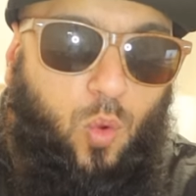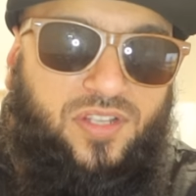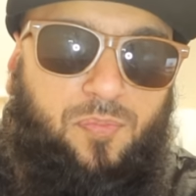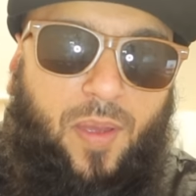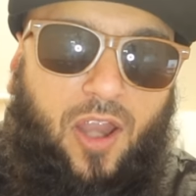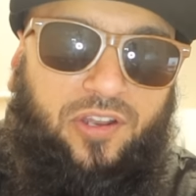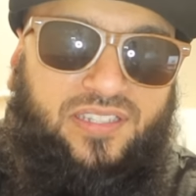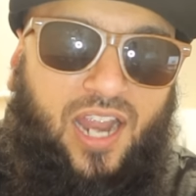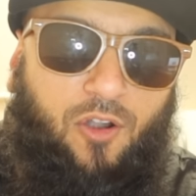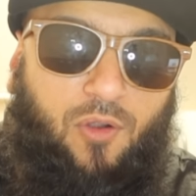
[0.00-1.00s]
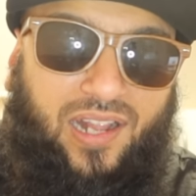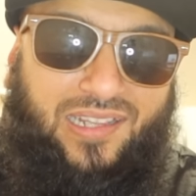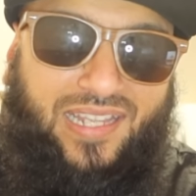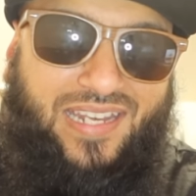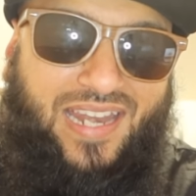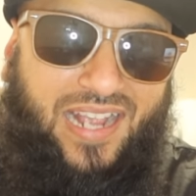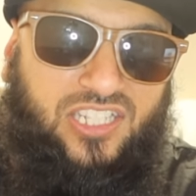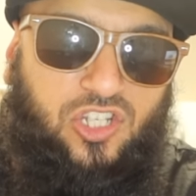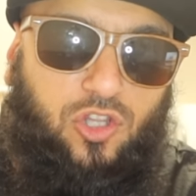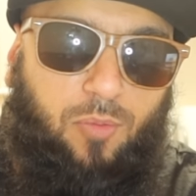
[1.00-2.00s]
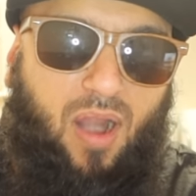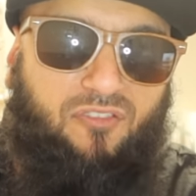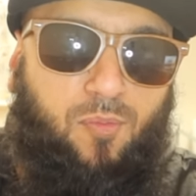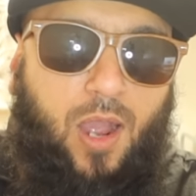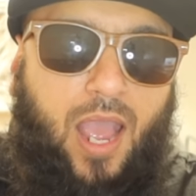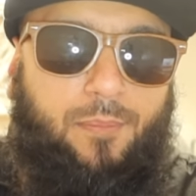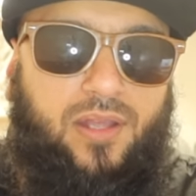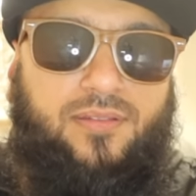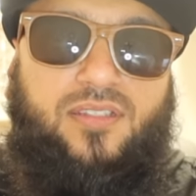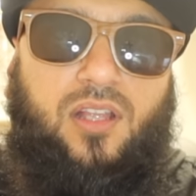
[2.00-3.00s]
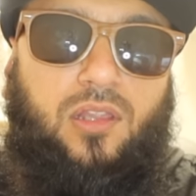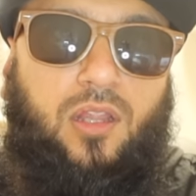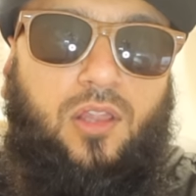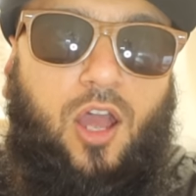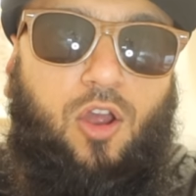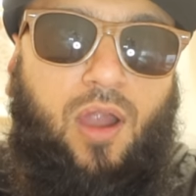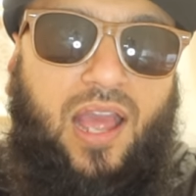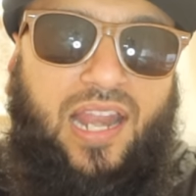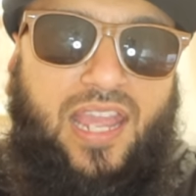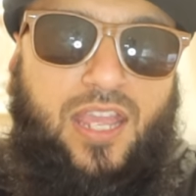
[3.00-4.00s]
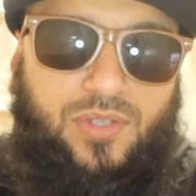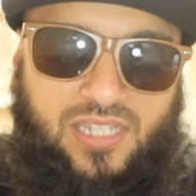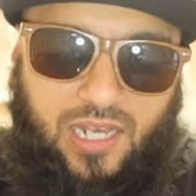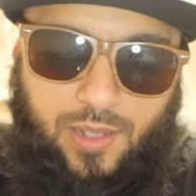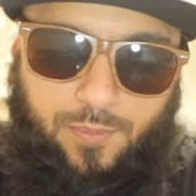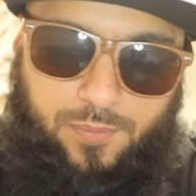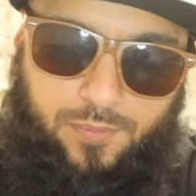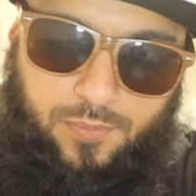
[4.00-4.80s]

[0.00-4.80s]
Who is buried directly next to the Prophet Muhammad sallallahu alaihi wasallam?